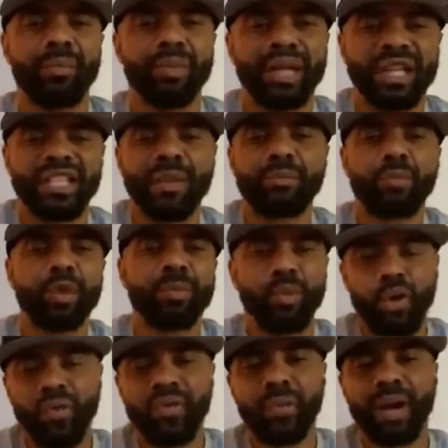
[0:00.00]
Because I'm
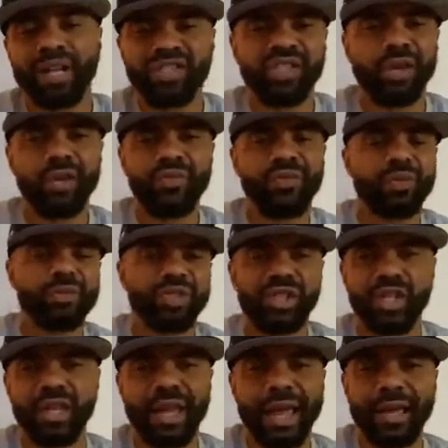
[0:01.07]
removing myself from
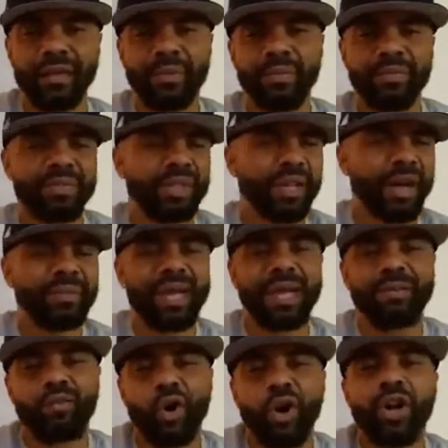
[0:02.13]
shit. Like, I'm
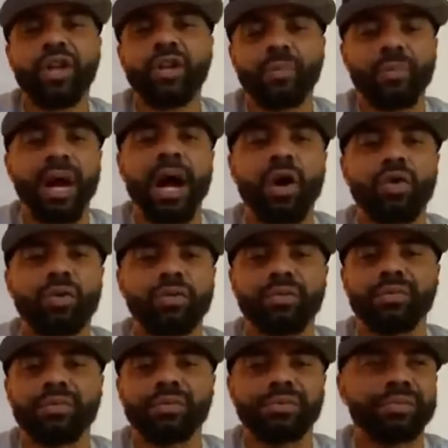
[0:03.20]
not worried about,
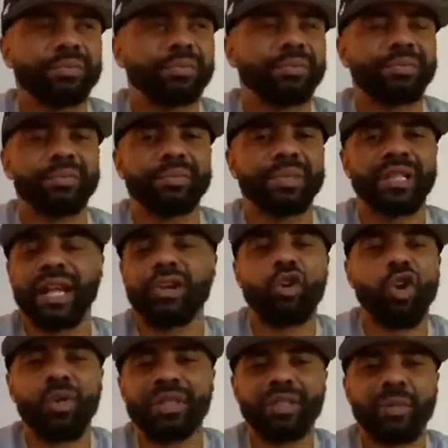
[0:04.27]
it ain't
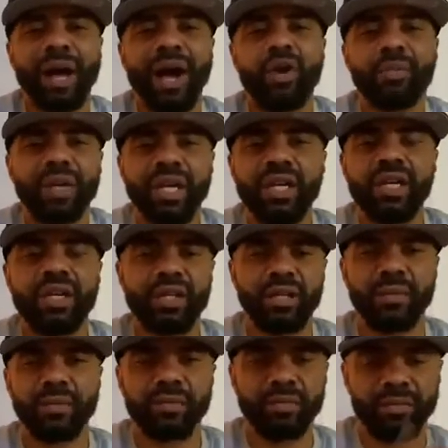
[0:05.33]
always about me.
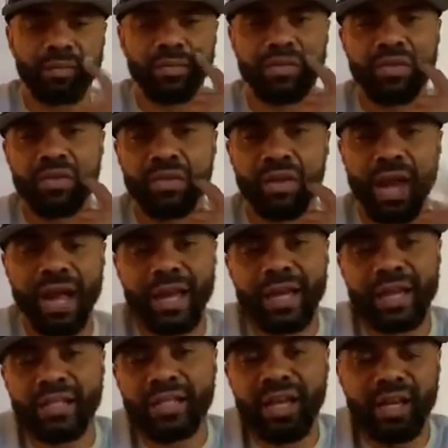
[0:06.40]
I ain't
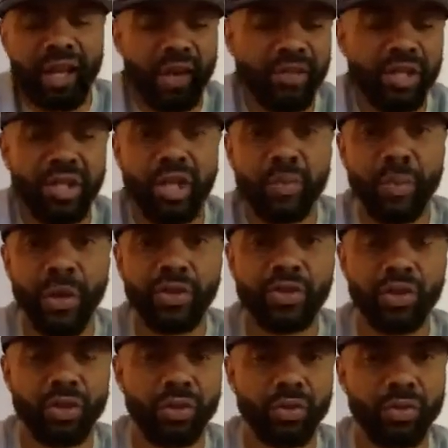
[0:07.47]
got to take everything
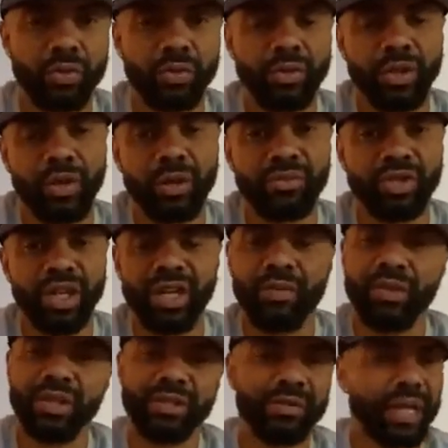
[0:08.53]
personal. You know what I'm saying?
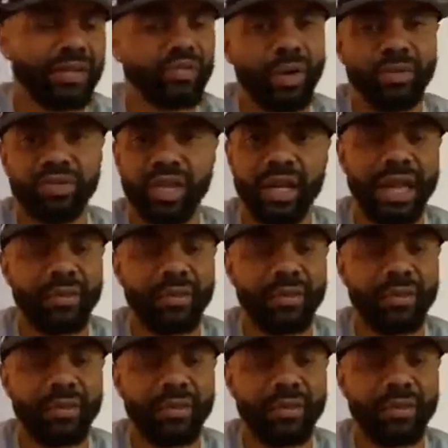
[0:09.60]
That's what I'm saying.